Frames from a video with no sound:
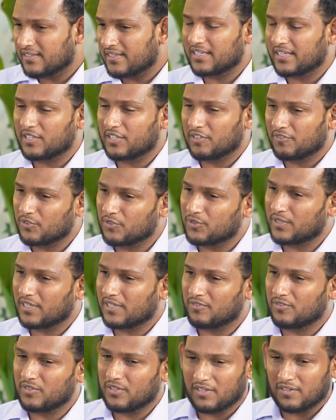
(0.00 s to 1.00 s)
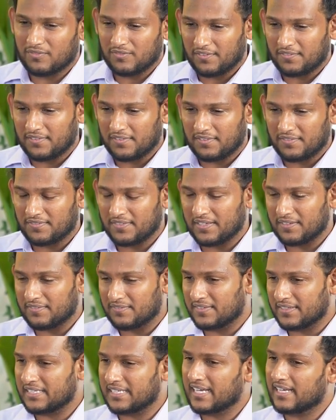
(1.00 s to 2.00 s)
Like if
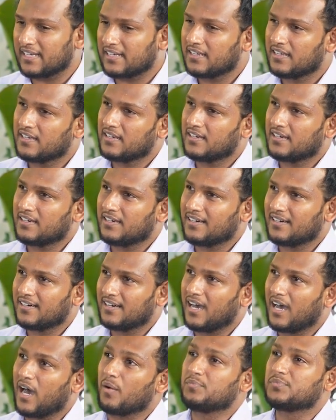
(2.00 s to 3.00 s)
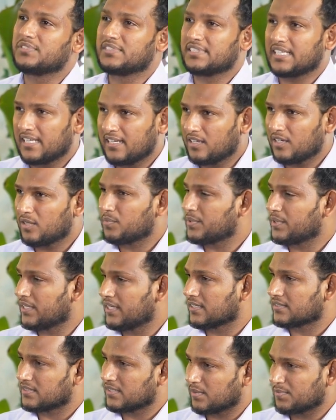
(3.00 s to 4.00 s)
it can upsell your
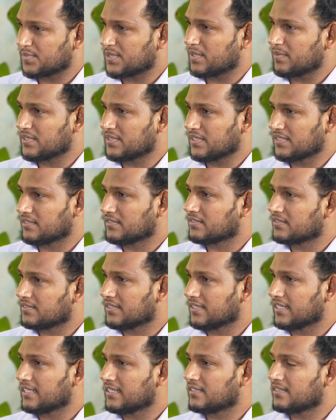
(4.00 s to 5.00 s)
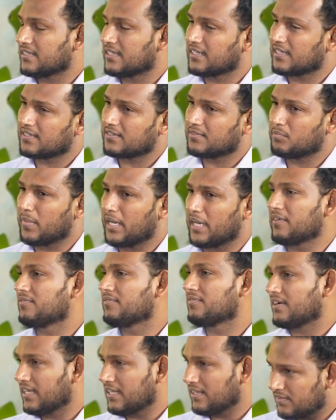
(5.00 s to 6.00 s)
product subscription, right? Like by
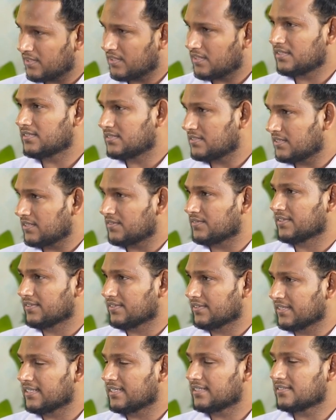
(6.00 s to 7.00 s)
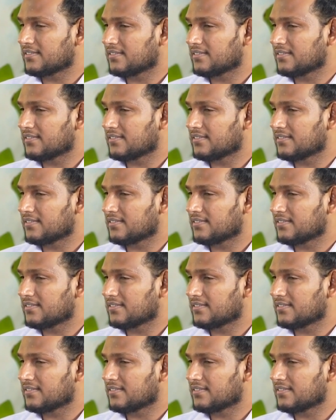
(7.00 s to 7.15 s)
$5 even, right?